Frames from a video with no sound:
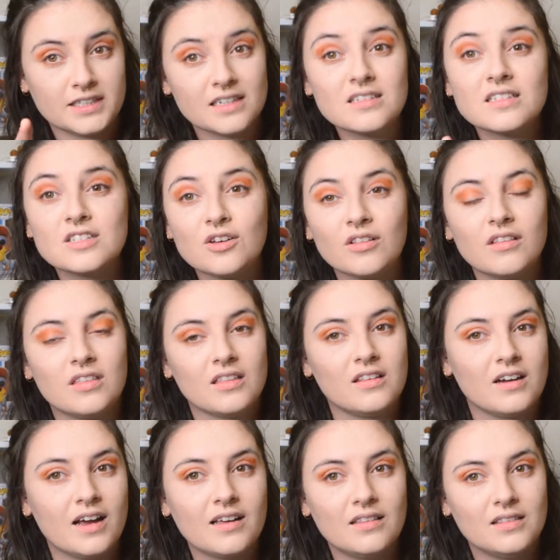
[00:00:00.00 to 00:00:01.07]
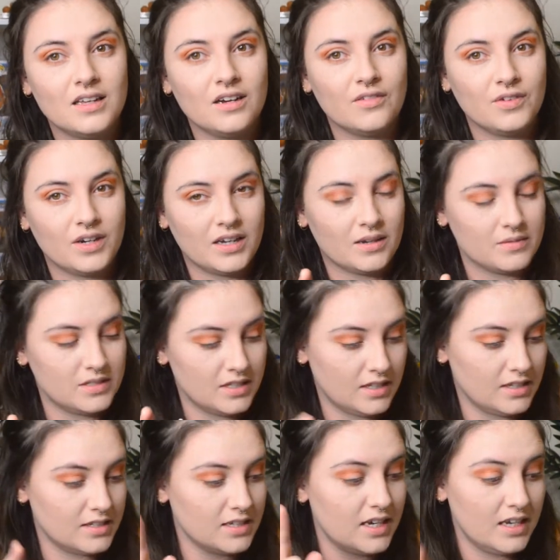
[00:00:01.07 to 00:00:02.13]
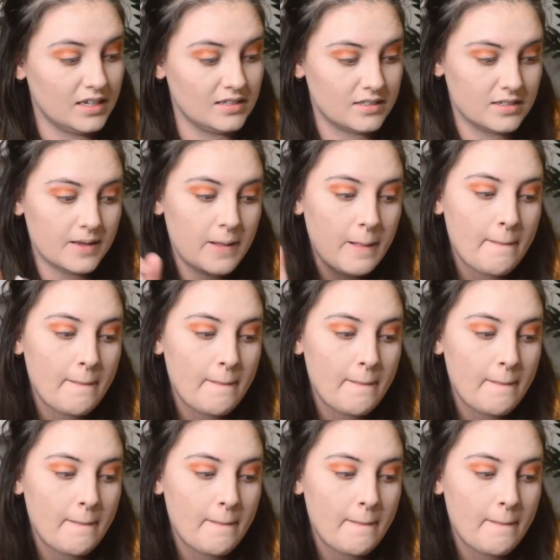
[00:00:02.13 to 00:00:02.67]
this is the only thing that I can think of when it comes to this, is